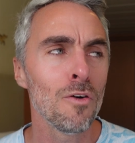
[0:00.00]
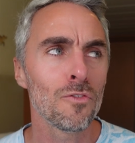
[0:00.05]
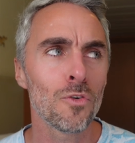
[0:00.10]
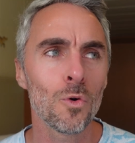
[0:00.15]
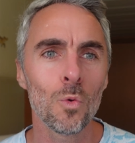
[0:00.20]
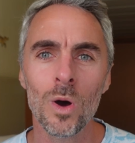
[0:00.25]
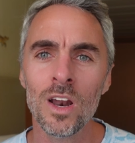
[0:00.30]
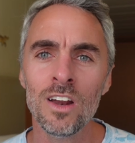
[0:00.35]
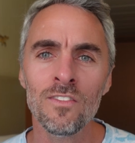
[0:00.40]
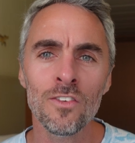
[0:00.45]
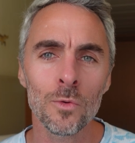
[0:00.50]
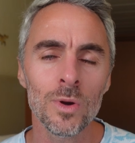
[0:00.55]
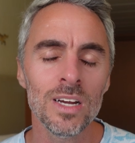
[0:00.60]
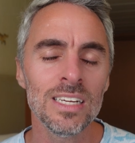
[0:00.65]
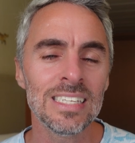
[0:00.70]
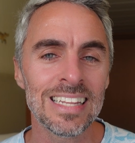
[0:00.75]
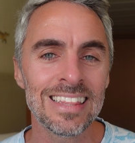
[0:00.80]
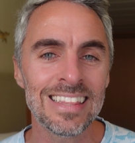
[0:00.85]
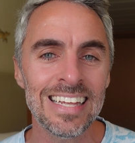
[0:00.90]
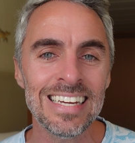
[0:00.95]
For whatever
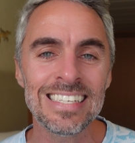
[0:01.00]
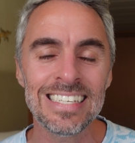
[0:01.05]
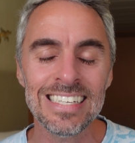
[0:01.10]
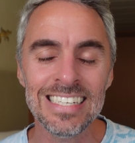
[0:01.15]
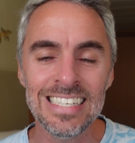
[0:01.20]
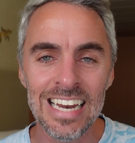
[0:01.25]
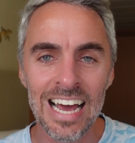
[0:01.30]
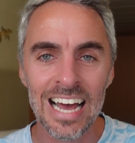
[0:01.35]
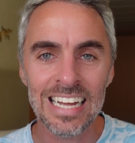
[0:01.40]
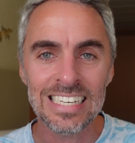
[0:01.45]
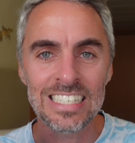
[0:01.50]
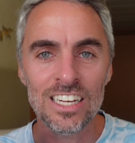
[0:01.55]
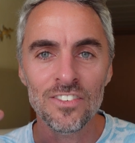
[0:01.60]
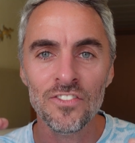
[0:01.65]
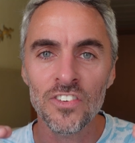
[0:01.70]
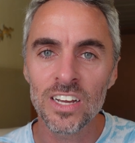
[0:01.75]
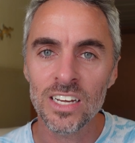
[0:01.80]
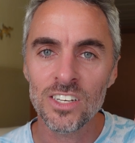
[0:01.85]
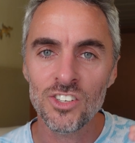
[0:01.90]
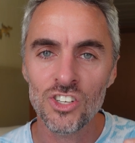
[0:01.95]
reason, they did not
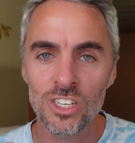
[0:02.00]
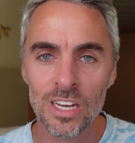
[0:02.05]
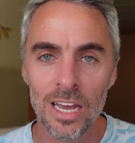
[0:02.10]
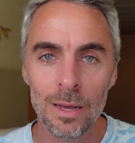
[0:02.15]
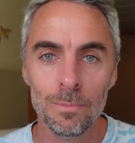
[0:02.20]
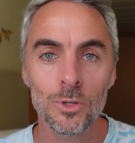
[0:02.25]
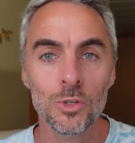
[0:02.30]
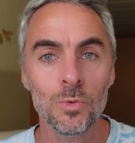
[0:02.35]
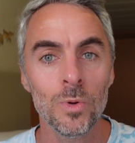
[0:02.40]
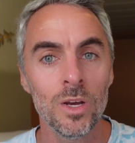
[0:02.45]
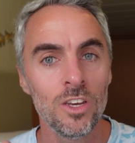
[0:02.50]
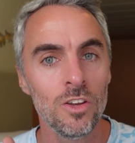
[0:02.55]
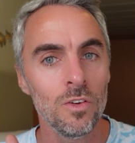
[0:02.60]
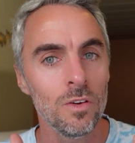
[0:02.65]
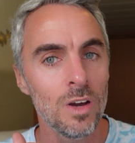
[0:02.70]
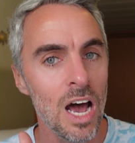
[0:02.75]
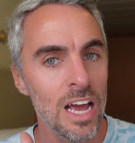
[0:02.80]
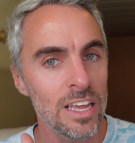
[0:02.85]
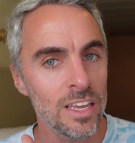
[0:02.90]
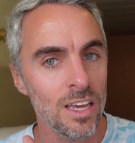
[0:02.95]
differentiate between you
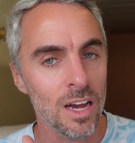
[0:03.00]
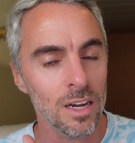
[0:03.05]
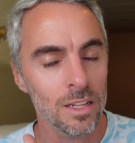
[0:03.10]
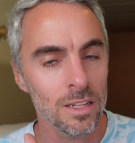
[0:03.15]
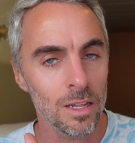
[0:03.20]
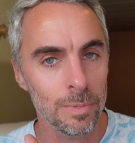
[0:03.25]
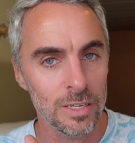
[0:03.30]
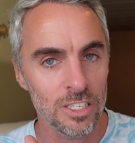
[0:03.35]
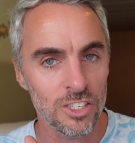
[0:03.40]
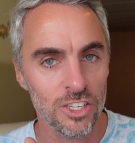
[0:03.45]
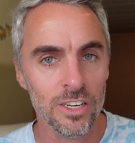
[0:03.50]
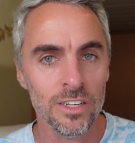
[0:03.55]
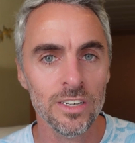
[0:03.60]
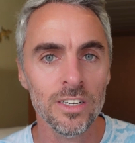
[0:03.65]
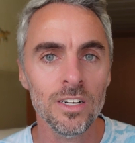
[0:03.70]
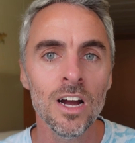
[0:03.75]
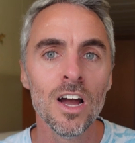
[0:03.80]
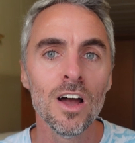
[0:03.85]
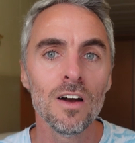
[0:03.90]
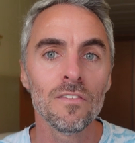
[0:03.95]
got Yacht Club
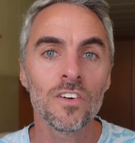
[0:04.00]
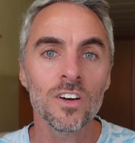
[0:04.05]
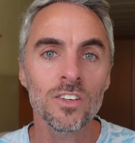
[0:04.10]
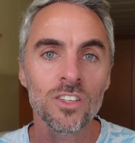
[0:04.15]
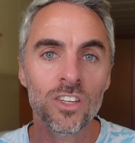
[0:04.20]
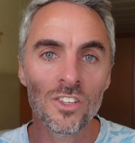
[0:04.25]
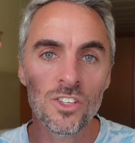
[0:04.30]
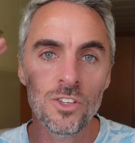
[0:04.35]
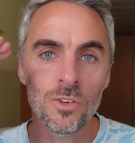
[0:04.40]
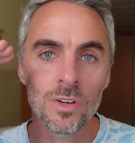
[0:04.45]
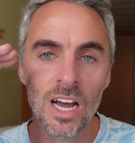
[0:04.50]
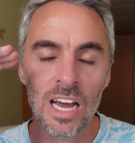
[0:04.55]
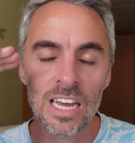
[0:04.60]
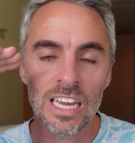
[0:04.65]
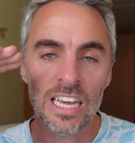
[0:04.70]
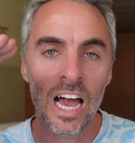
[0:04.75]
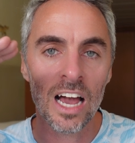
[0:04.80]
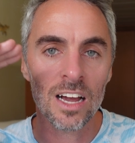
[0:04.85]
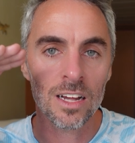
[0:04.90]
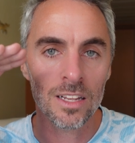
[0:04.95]
Interior versus you got
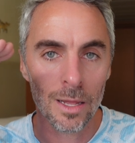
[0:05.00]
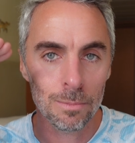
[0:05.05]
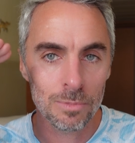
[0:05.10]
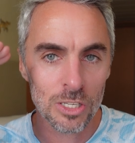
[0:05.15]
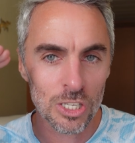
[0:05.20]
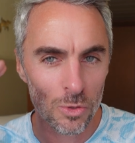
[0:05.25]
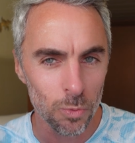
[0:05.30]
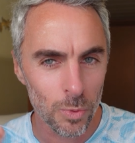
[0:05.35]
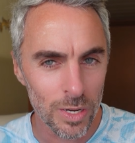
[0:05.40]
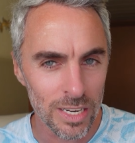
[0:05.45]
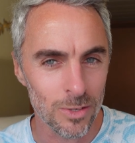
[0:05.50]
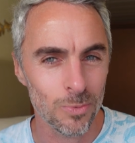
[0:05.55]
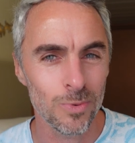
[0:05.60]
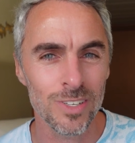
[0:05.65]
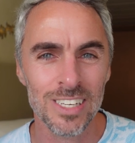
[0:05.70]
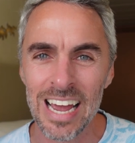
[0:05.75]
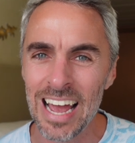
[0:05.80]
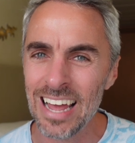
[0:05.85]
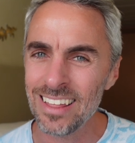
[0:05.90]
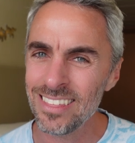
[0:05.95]
Yacht Club Suite,
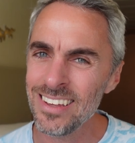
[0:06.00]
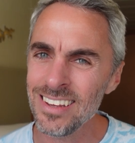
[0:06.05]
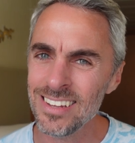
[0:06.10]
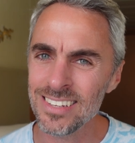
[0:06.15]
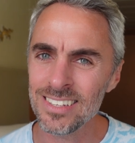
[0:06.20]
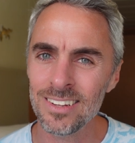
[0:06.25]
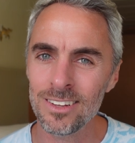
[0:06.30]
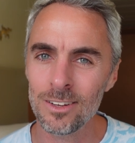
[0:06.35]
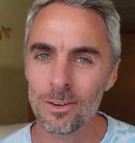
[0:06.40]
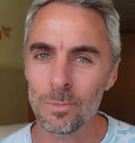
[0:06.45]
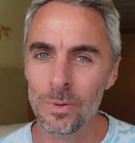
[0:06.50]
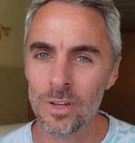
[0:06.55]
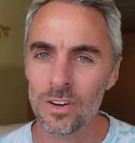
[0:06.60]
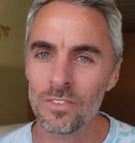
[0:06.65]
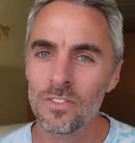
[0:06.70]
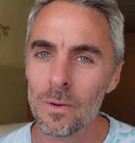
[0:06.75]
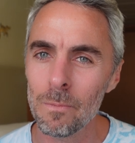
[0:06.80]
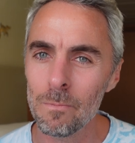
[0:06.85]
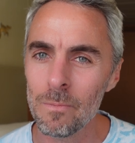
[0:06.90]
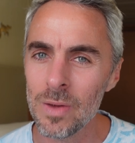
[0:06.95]
which I think is a little bit
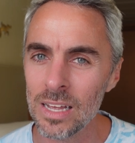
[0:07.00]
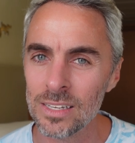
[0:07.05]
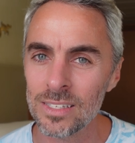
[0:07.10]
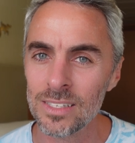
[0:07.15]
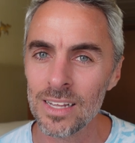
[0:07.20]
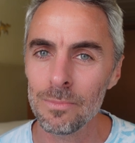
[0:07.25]
of a miss.